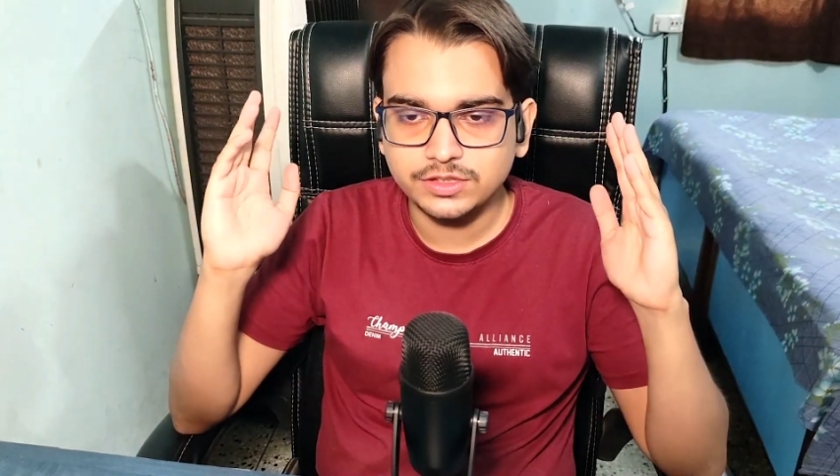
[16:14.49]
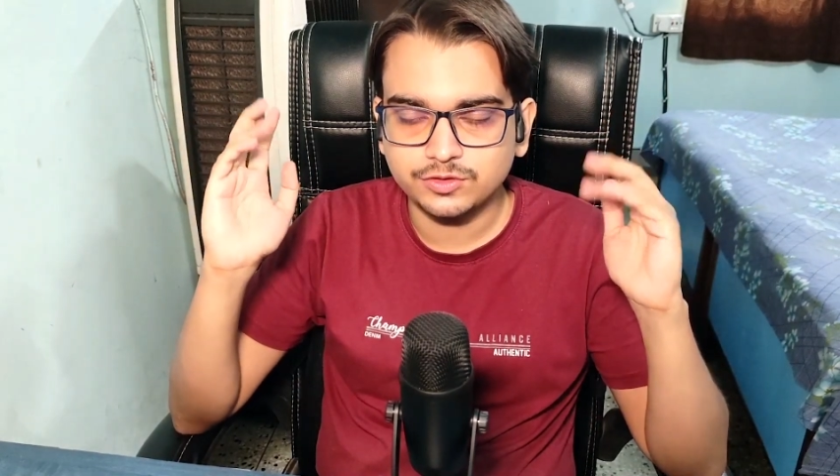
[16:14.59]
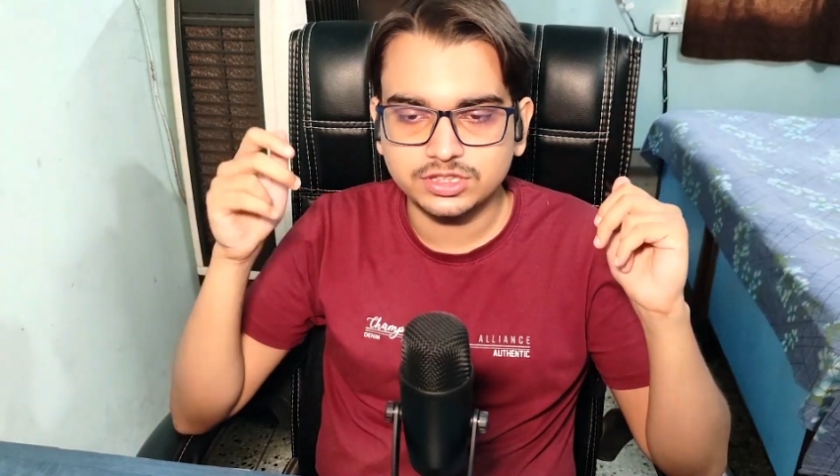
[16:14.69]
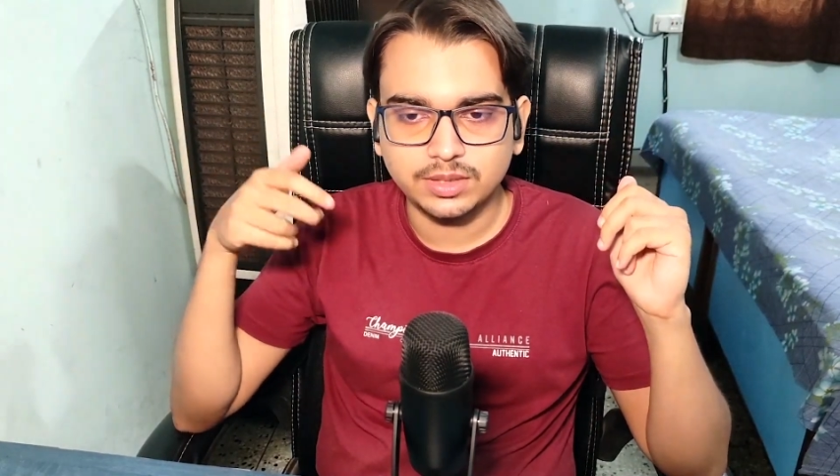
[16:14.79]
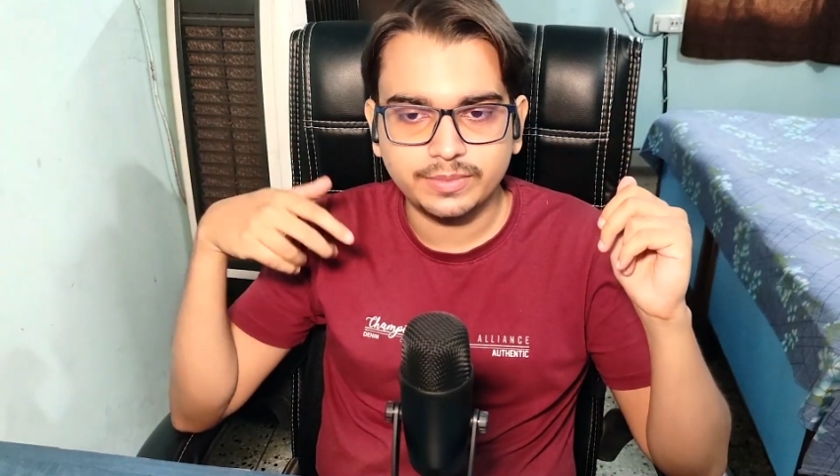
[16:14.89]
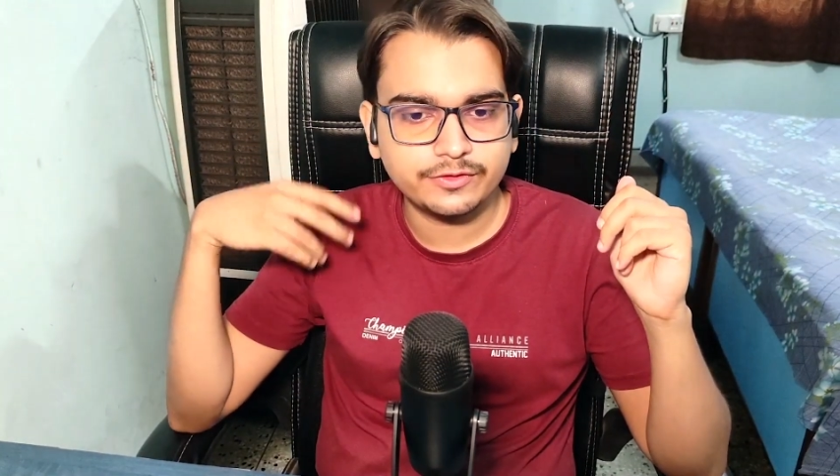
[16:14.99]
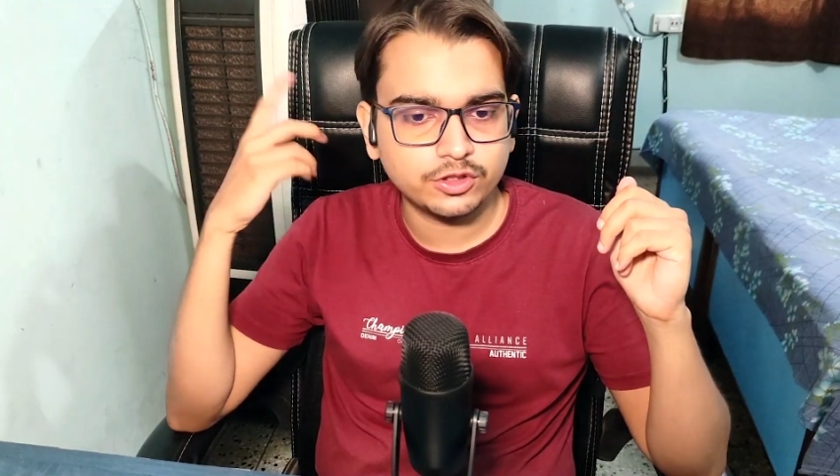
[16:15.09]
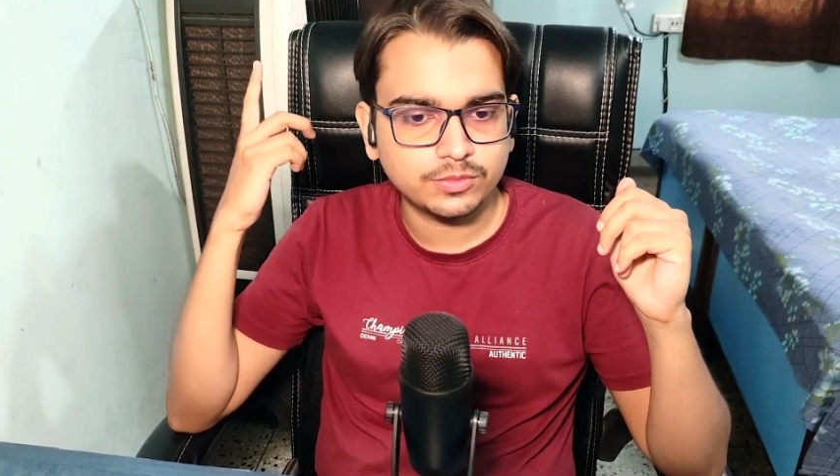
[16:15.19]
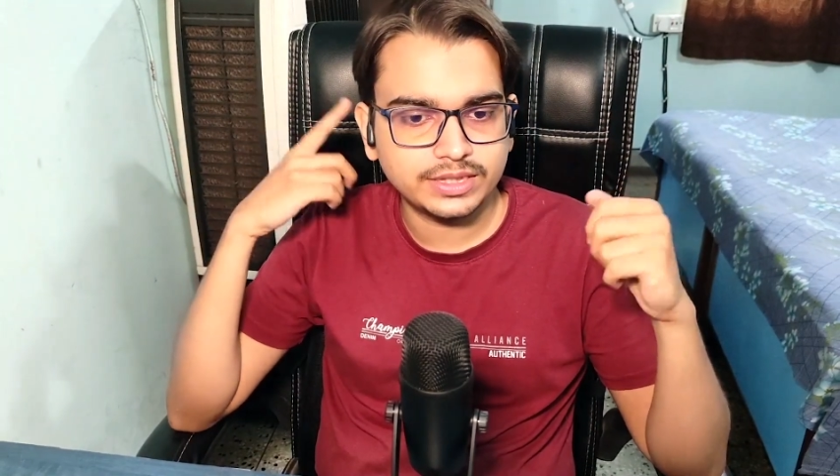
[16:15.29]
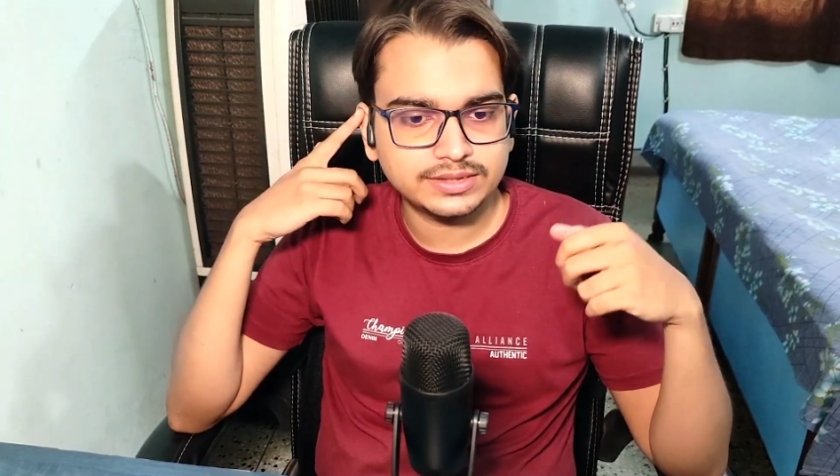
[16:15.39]
which was coming
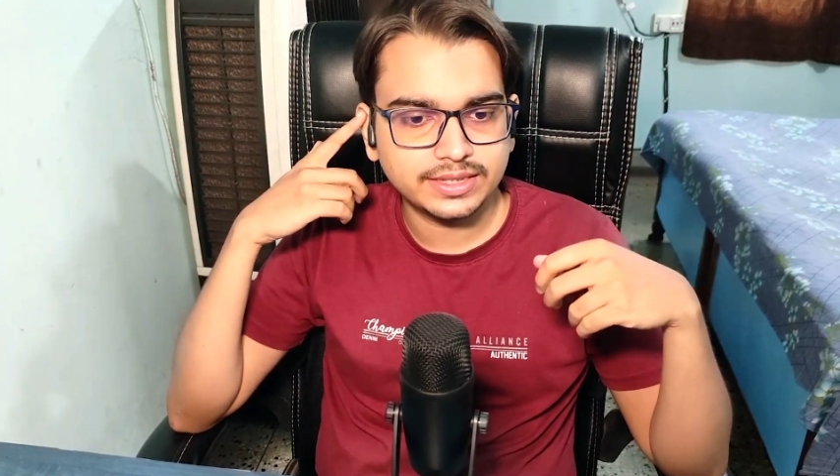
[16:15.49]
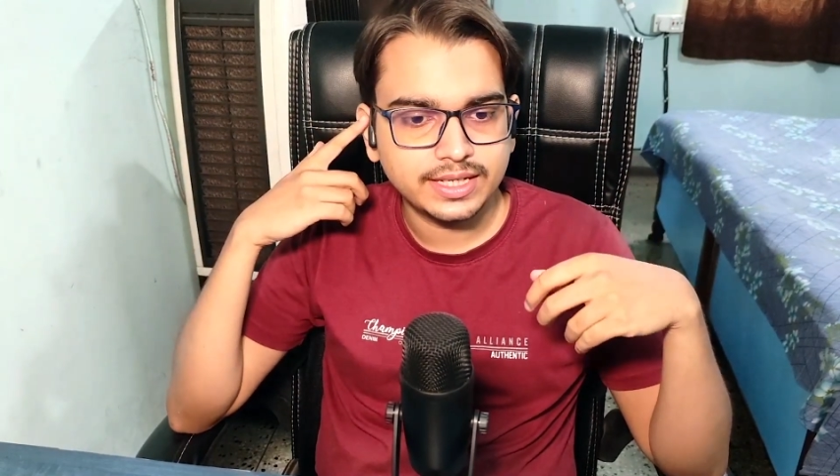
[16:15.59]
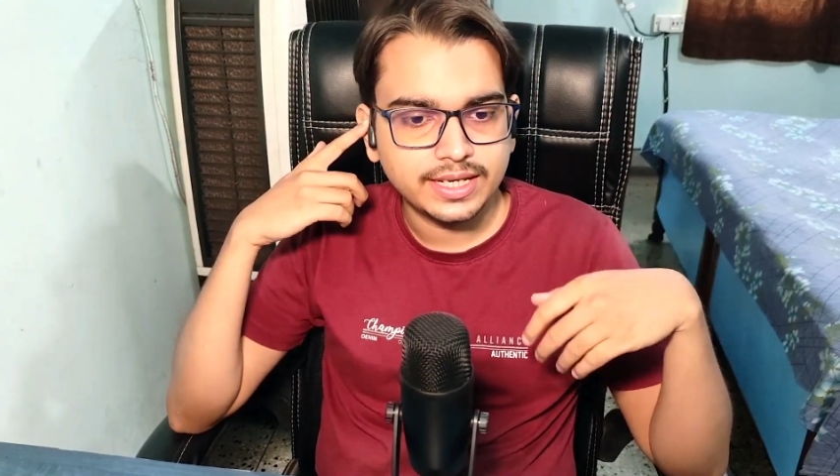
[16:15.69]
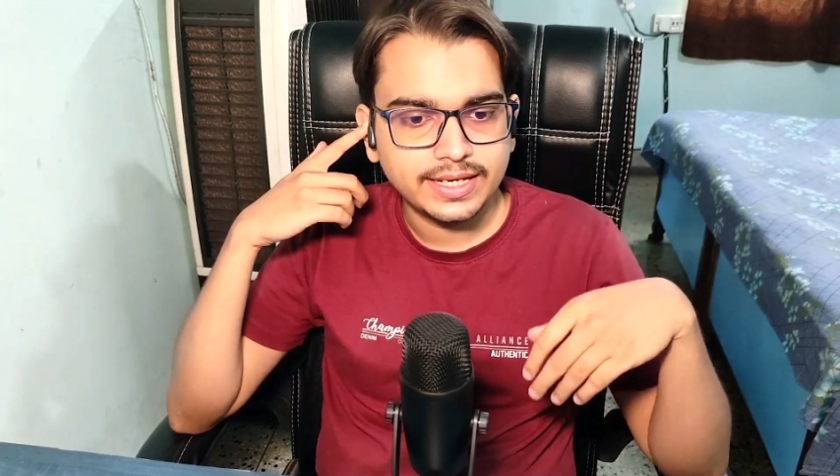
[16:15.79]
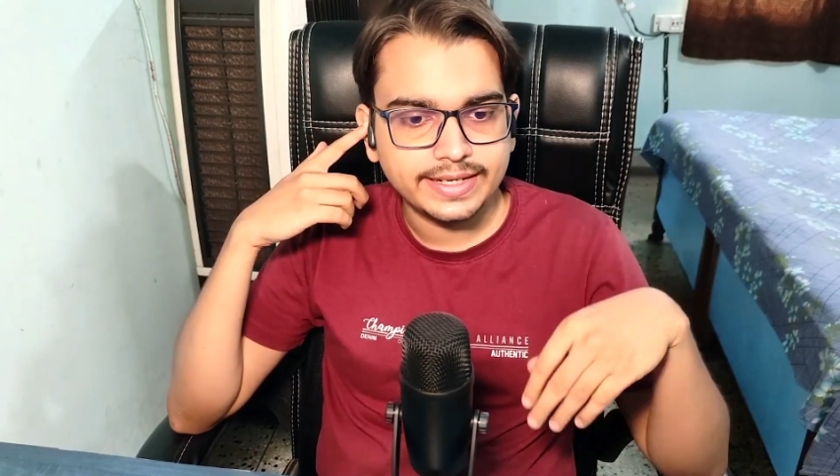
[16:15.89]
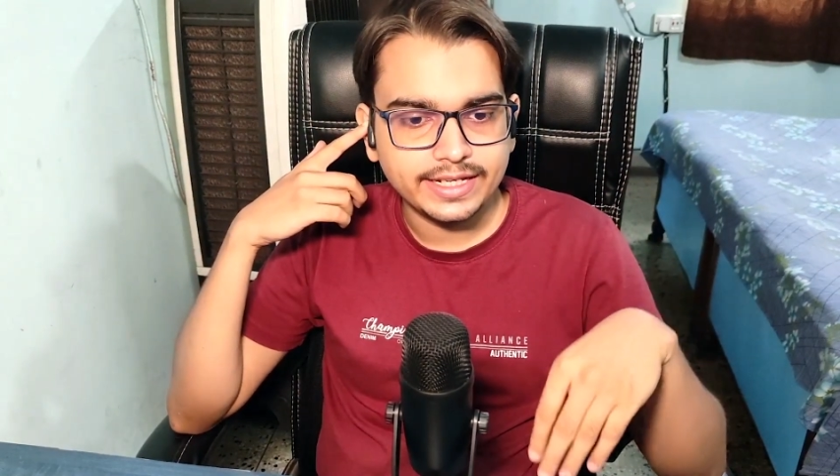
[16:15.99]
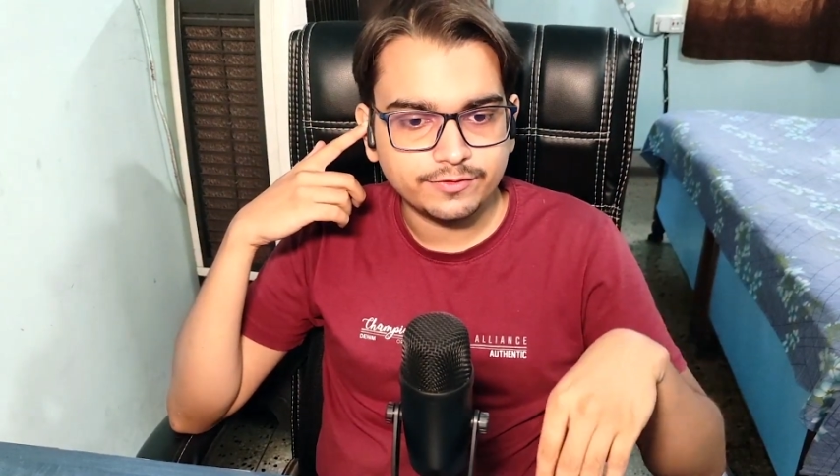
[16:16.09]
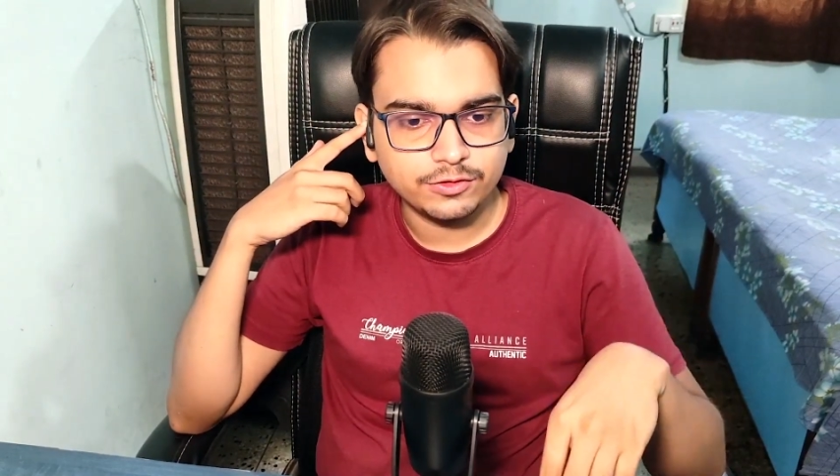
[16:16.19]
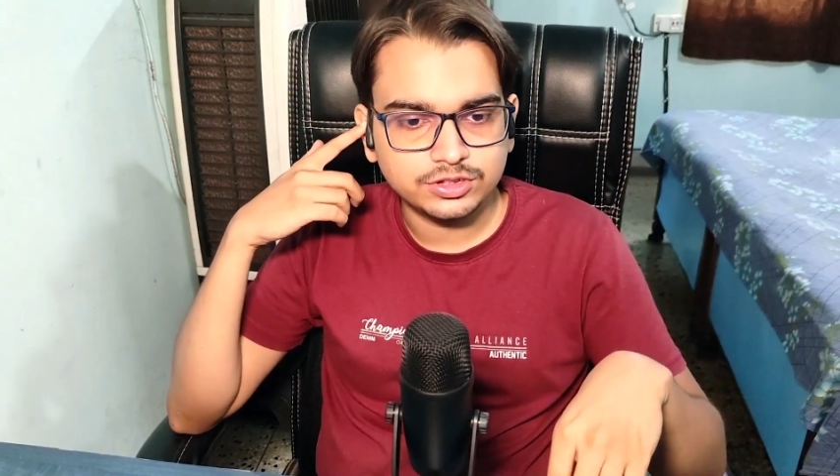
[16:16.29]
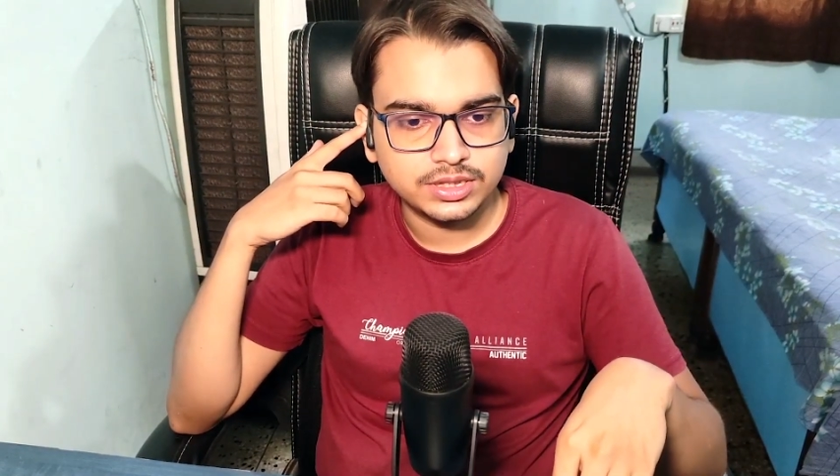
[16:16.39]
from these
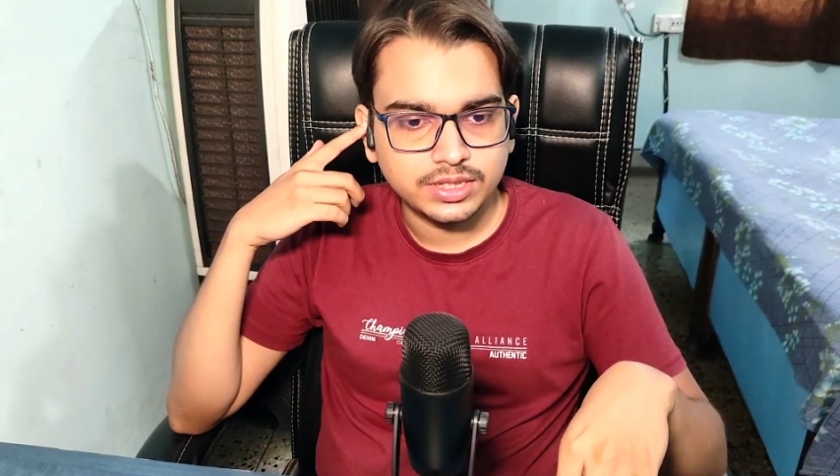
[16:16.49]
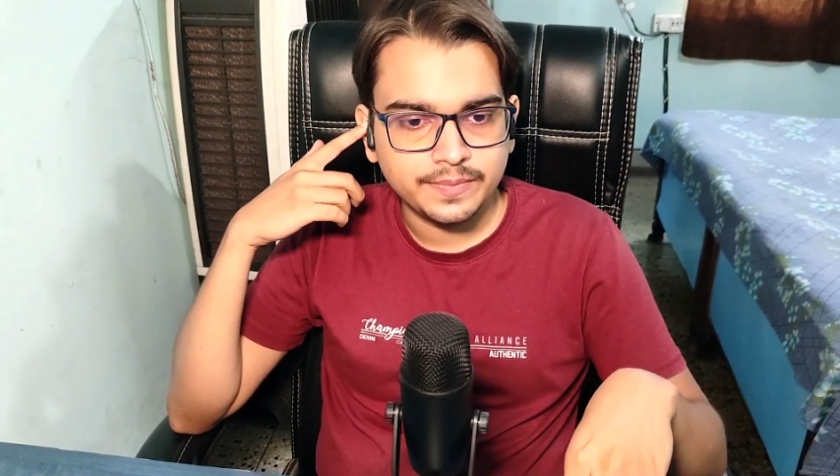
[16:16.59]
earphones.